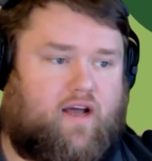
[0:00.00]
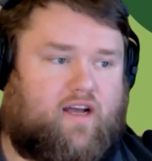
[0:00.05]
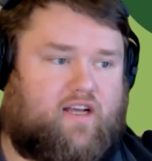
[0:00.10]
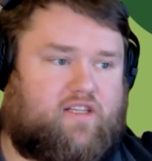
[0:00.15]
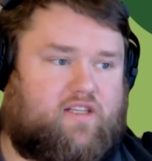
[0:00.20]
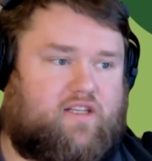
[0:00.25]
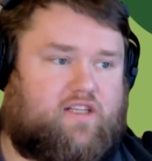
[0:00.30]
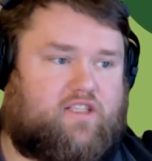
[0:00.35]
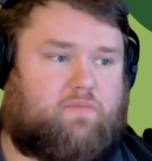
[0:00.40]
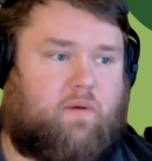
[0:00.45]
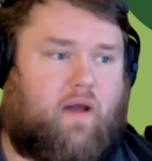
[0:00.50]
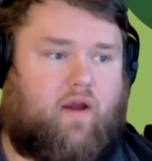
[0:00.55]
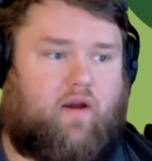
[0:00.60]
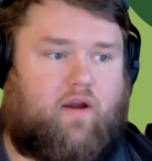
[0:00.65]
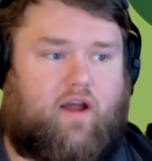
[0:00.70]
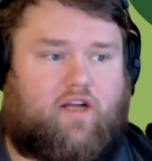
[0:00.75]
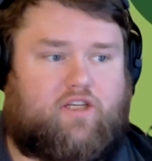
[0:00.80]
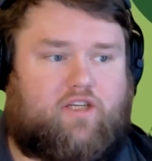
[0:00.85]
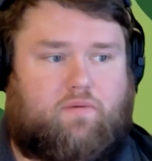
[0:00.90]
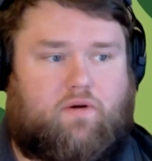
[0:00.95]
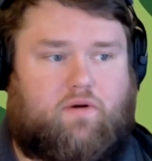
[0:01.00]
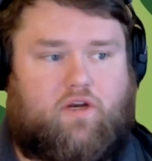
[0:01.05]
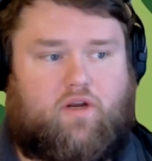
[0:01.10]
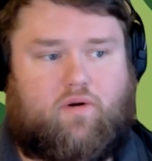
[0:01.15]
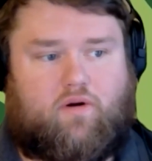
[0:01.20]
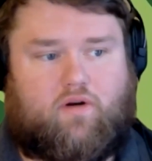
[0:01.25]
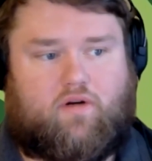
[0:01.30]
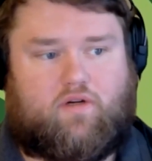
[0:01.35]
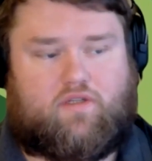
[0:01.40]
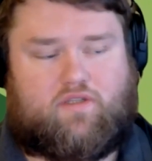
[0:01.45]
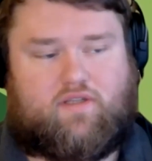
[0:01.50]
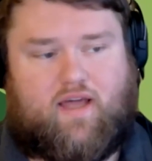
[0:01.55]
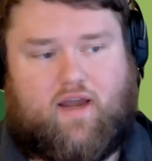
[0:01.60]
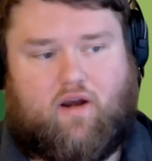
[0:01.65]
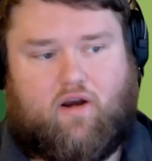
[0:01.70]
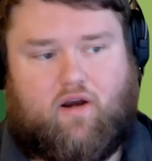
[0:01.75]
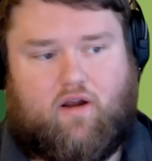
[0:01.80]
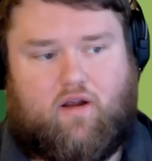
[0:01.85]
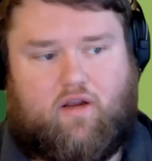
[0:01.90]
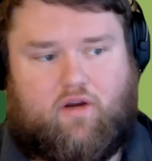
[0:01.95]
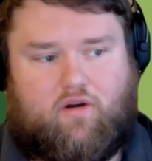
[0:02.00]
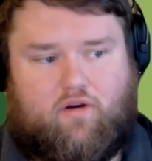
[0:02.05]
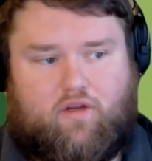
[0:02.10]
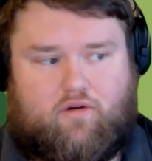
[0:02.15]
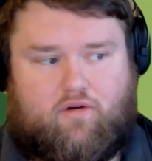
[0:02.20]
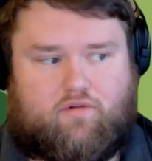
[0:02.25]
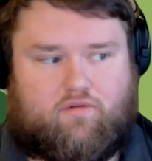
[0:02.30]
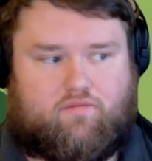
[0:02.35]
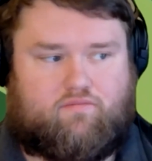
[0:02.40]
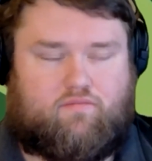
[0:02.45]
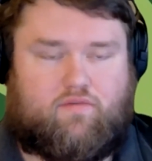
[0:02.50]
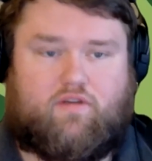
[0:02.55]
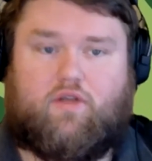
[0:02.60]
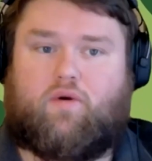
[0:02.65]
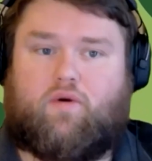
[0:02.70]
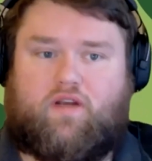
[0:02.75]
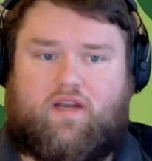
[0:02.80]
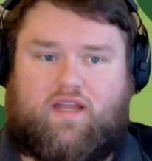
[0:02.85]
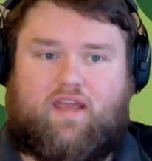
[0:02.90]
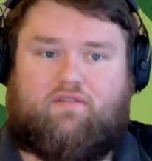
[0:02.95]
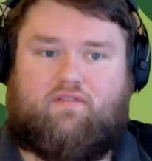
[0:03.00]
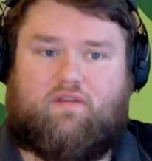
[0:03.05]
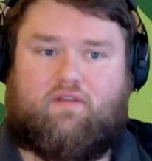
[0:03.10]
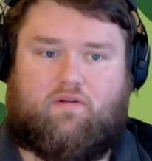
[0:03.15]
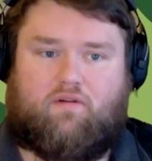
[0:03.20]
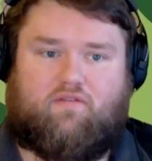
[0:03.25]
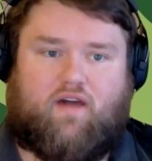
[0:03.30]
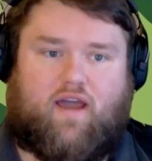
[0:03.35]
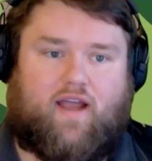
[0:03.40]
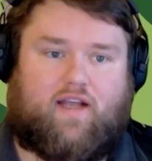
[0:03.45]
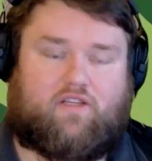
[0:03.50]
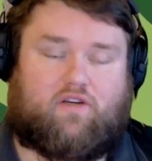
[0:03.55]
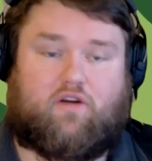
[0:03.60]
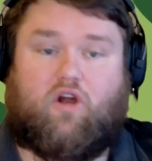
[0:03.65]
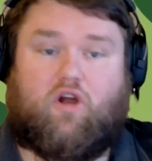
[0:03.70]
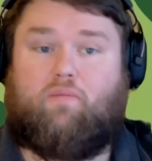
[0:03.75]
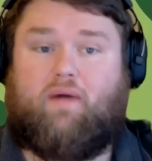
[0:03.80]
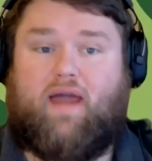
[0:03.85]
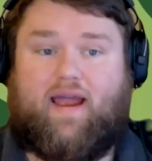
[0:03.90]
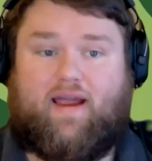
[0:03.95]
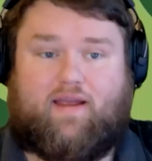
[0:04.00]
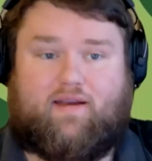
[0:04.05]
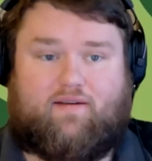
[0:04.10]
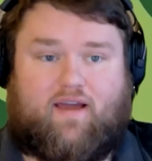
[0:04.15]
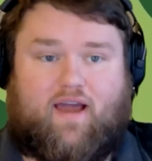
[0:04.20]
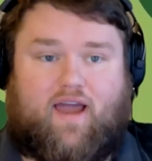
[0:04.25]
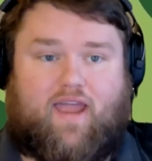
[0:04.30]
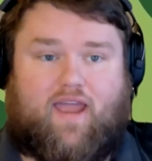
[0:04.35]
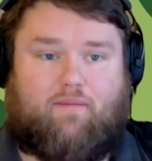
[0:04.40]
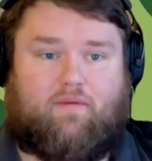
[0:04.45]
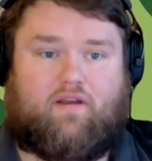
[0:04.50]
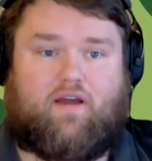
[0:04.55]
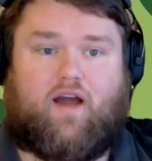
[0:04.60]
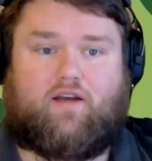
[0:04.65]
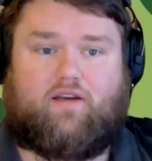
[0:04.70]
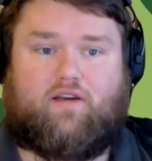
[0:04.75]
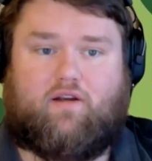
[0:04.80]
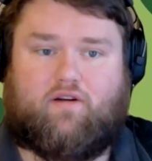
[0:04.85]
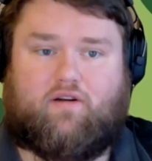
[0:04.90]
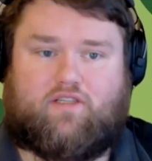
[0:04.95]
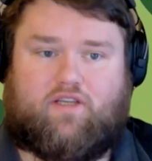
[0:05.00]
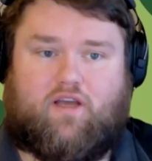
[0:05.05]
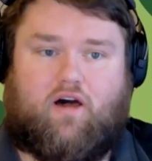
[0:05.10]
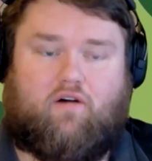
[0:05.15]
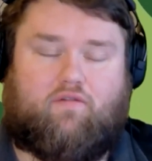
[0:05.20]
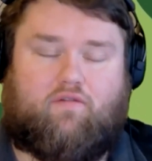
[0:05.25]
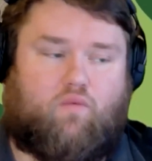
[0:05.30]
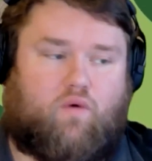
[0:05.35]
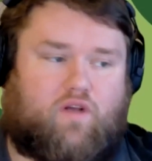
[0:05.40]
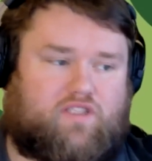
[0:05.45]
inspiring entrepreneurs that are you were to give them advice, or go back in time and talk to yourself?